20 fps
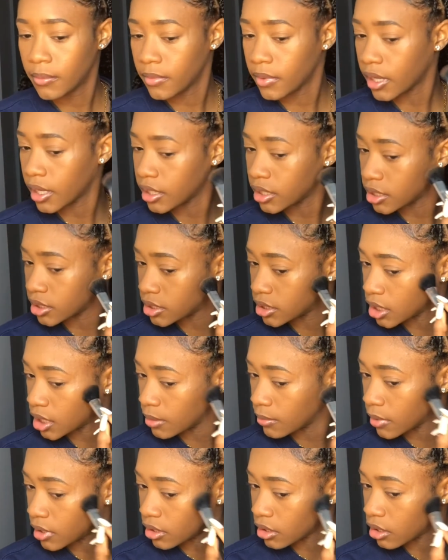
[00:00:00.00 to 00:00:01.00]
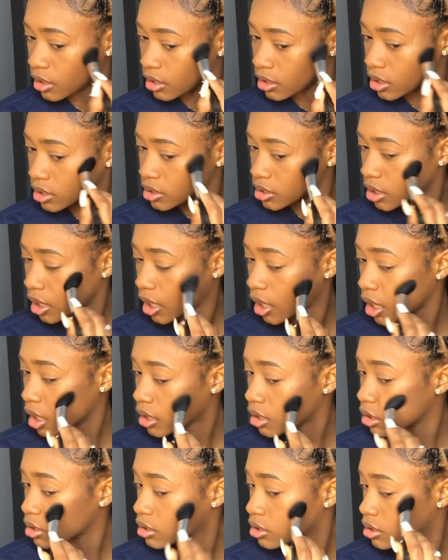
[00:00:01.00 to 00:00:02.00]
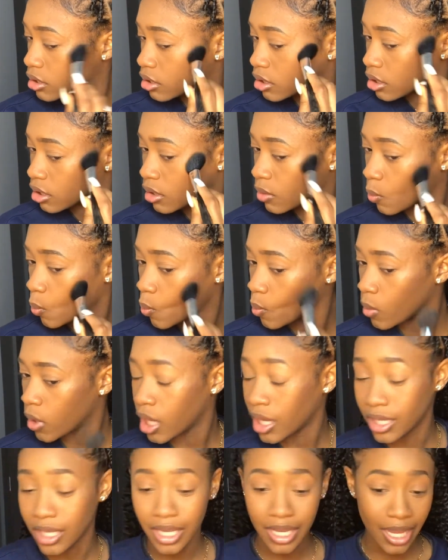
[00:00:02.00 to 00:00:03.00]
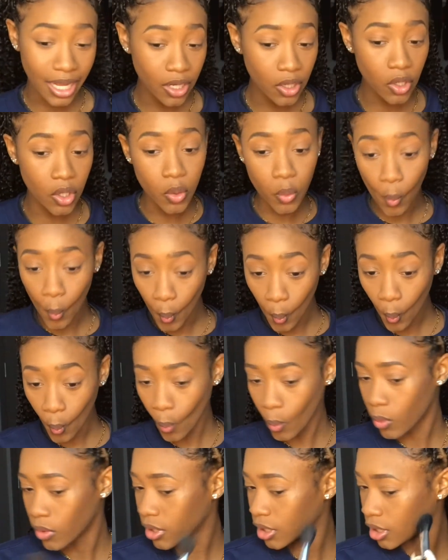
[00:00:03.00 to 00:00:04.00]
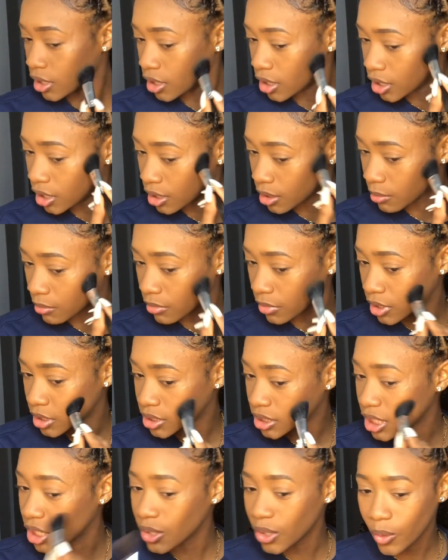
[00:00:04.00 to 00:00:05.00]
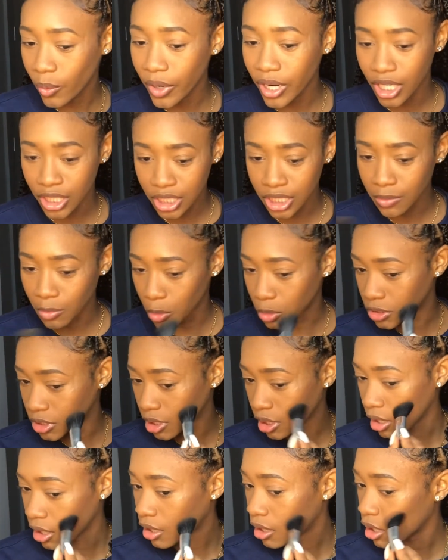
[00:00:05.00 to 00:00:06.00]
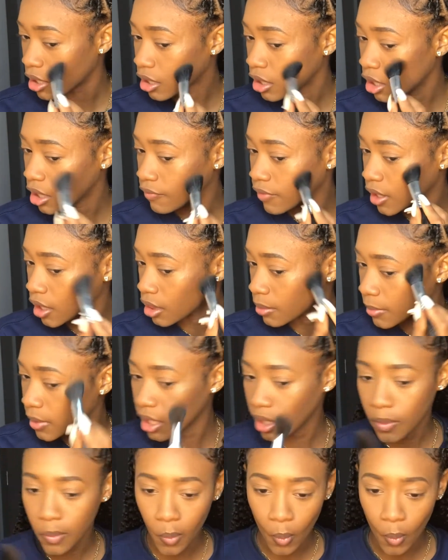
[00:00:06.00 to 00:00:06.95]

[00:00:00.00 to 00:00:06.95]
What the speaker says: And the same on the other side. You can do, but you know where your cheekbones are. You feel me?